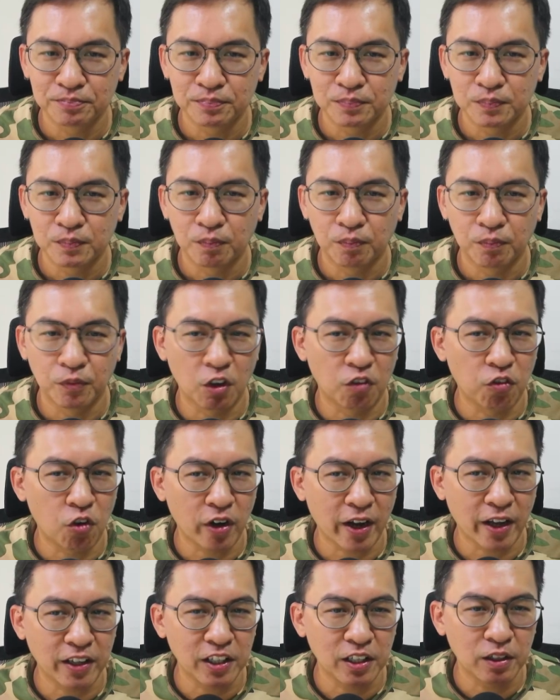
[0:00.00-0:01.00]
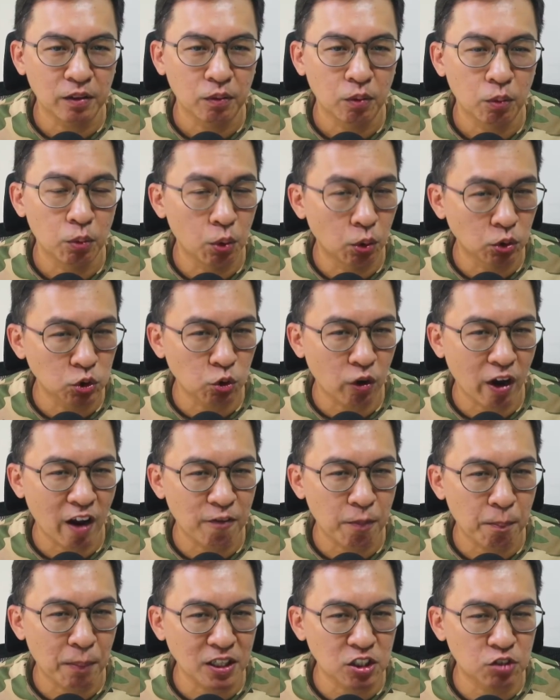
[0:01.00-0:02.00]
Not forgetting, we also
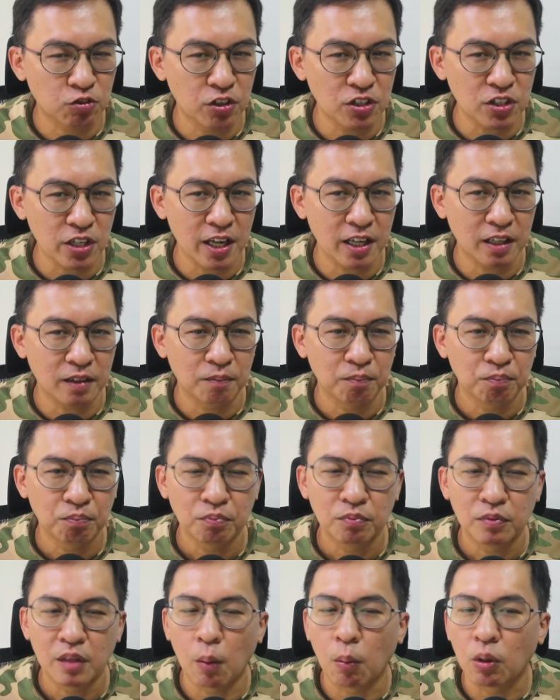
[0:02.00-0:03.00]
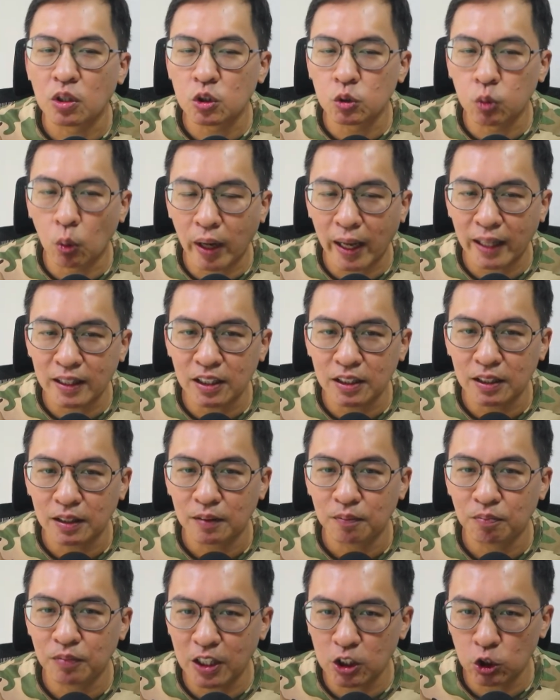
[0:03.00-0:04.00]
have Poiz Residences that was located
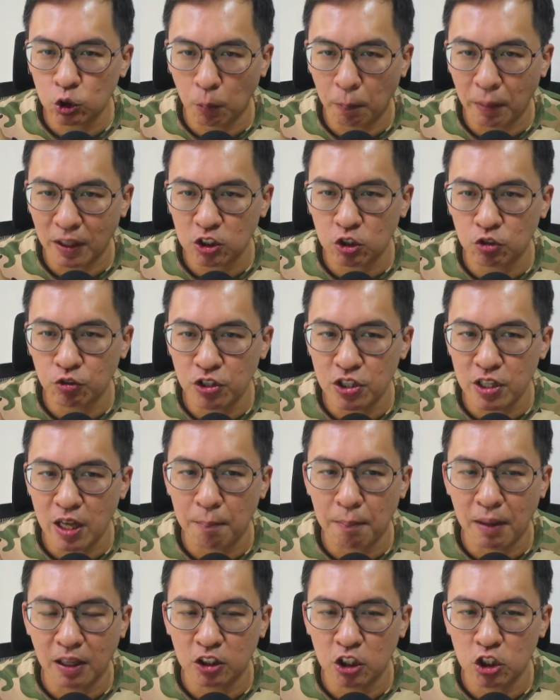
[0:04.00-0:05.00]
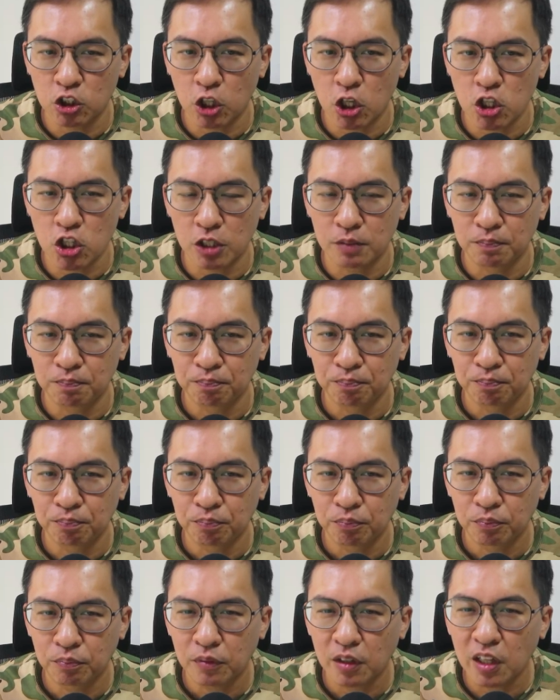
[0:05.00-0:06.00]
next to Poiz Residences MRT station.
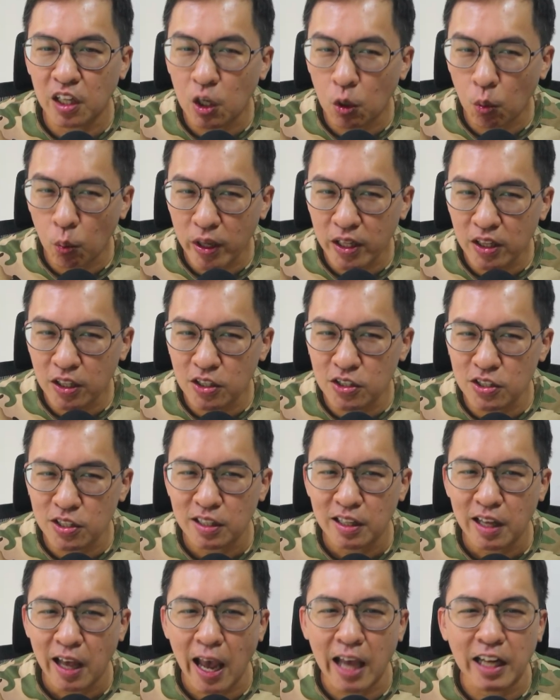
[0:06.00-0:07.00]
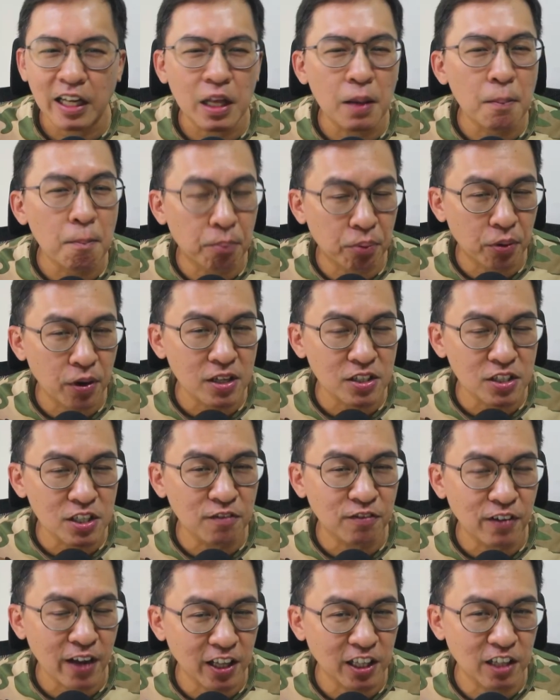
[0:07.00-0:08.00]
It witnessed an impressive
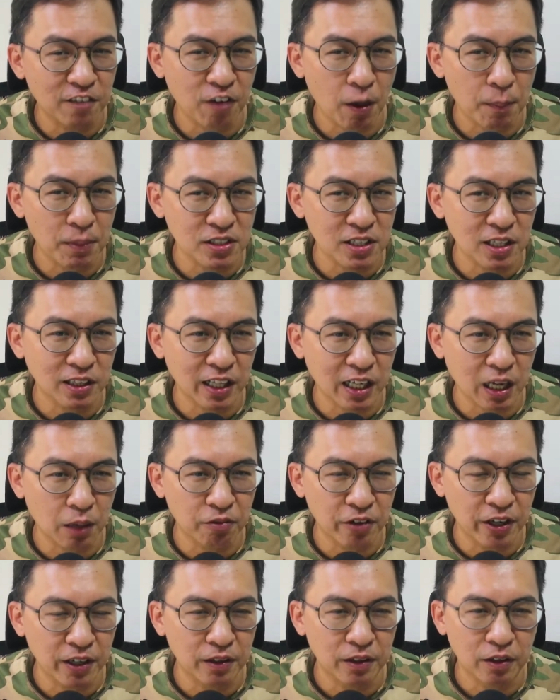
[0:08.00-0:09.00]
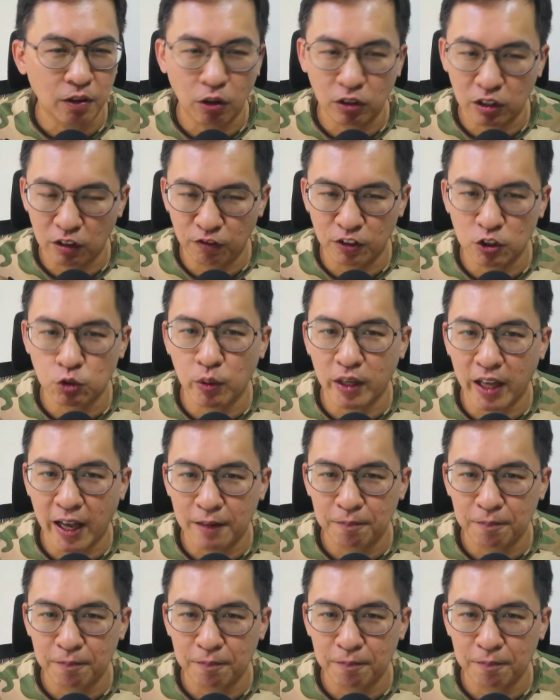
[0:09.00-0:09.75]
85% take-up rate on the first weekend.